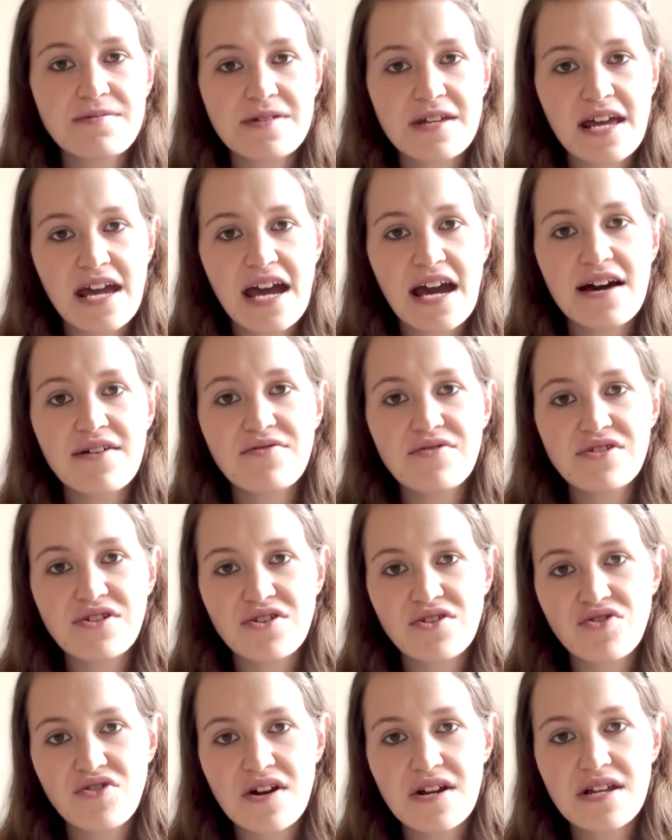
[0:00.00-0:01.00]
that I have when
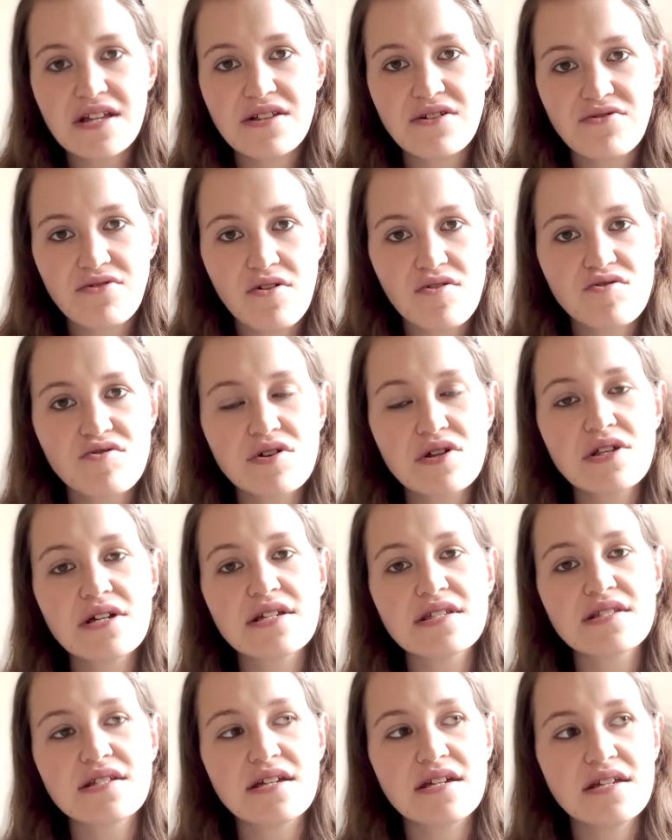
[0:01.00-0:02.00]
you're creating the grocery
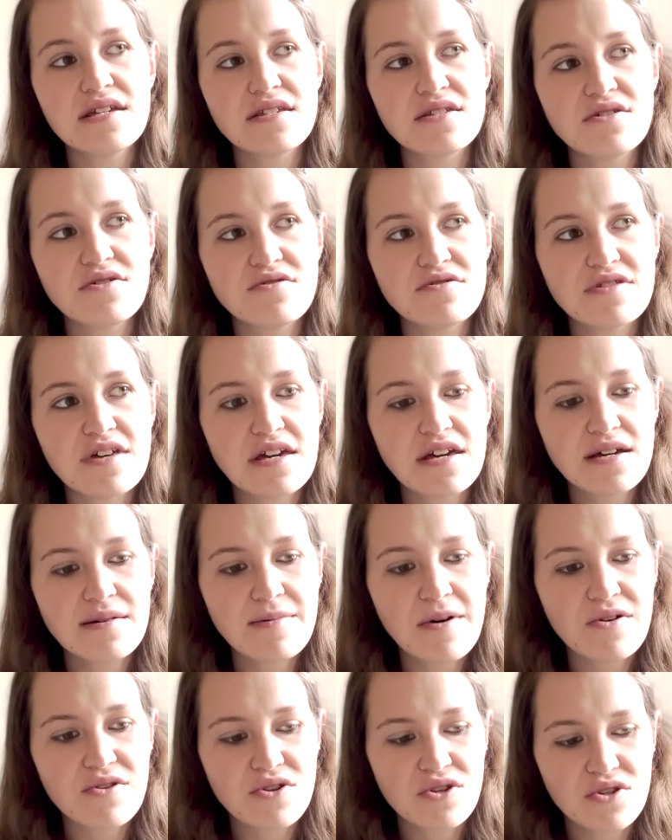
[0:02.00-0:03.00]
list is to think
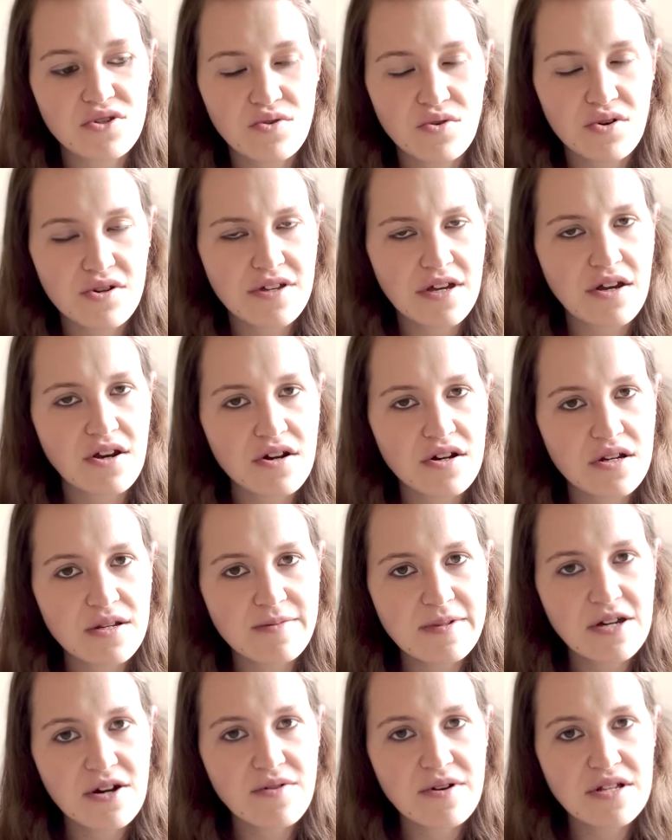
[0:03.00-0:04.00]
about the store that you're going to
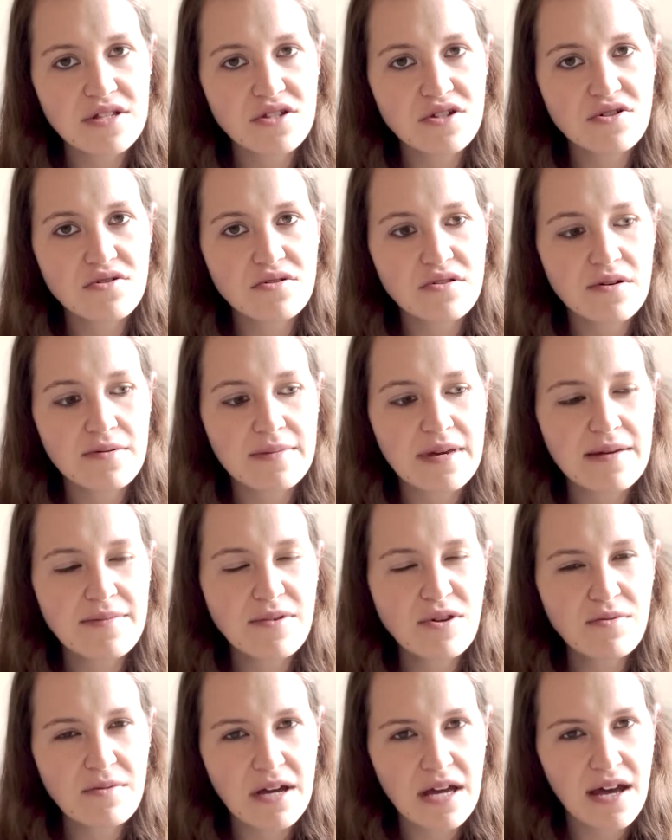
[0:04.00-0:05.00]
be going to. So
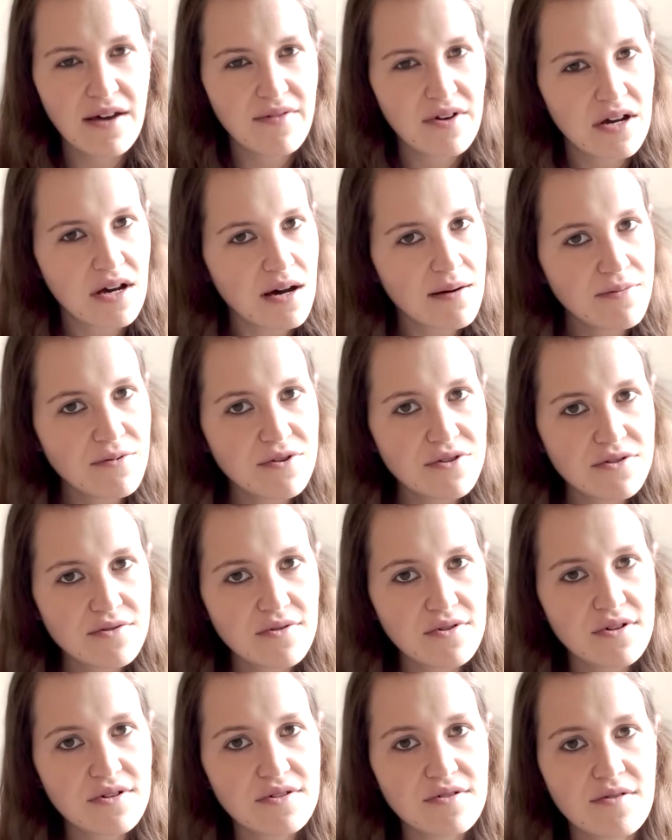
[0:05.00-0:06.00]
maybe you might have a couple
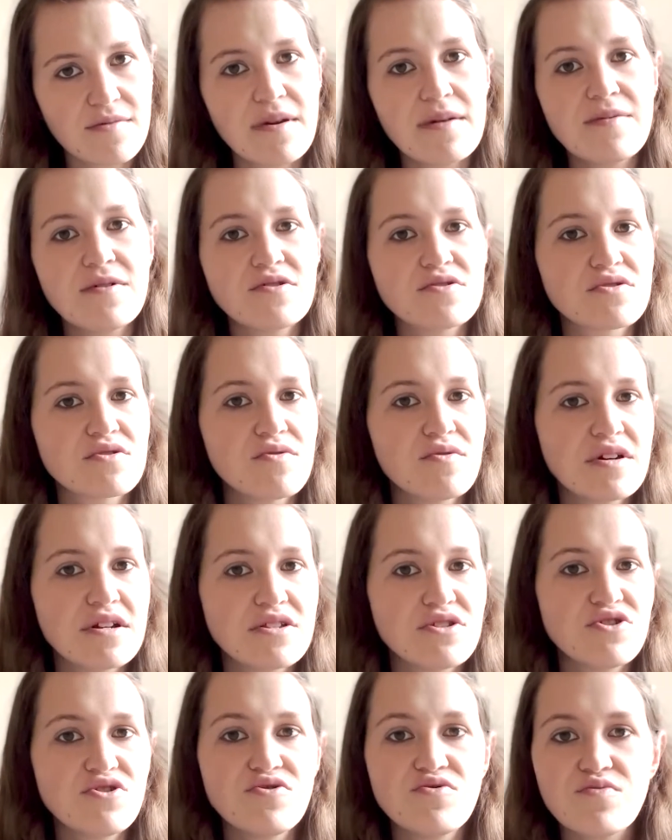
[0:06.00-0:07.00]
stores, or maybe you're just
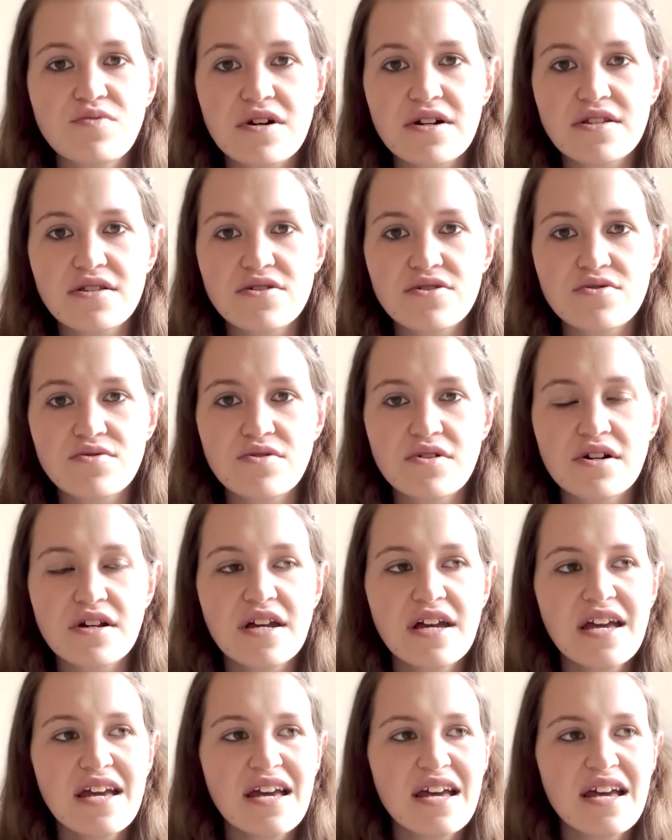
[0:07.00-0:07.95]
going to one store.